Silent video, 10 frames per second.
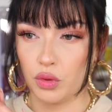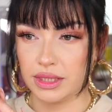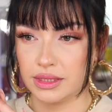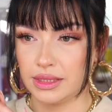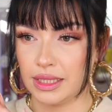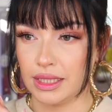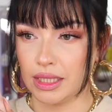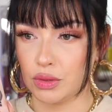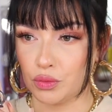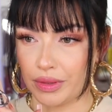with
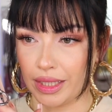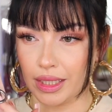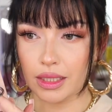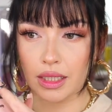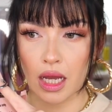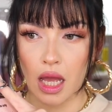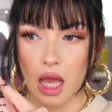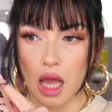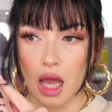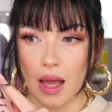the ring,
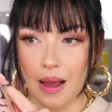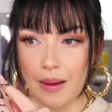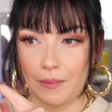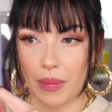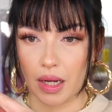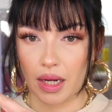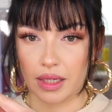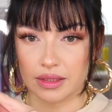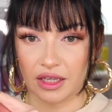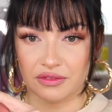
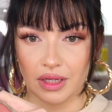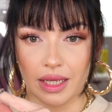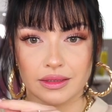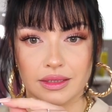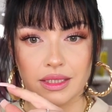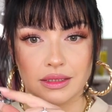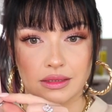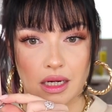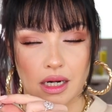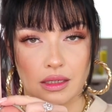but I feel like these
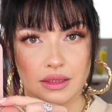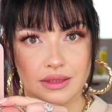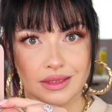are